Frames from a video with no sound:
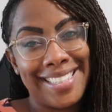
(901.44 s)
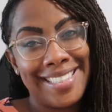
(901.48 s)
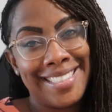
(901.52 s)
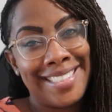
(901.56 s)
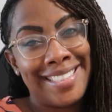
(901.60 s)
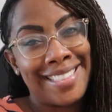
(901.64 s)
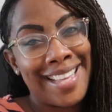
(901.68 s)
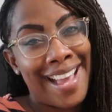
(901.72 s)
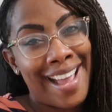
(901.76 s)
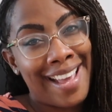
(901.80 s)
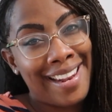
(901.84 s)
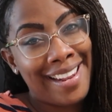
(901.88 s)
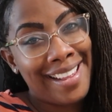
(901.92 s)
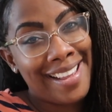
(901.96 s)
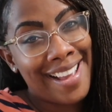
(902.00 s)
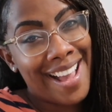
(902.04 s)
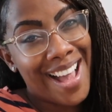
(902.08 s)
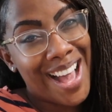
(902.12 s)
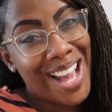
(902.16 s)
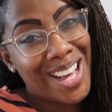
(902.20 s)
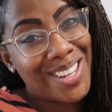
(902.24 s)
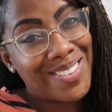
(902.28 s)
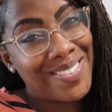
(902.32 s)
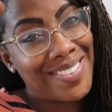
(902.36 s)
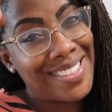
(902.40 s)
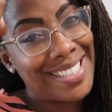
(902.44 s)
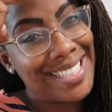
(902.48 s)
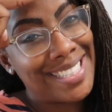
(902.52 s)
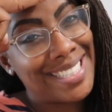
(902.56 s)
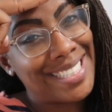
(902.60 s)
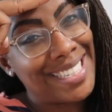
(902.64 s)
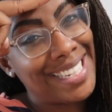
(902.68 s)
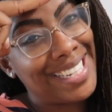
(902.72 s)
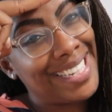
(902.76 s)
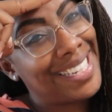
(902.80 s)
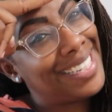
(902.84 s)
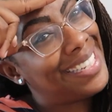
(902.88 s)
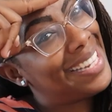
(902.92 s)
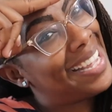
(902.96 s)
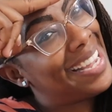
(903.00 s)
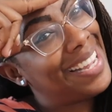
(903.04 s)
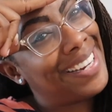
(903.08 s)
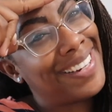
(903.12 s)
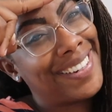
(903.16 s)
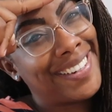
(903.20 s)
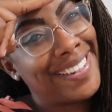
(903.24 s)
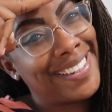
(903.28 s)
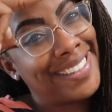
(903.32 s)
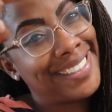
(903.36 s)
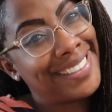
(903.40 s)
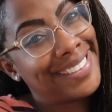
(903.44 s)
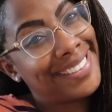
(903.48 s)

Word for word: signing off. See you later.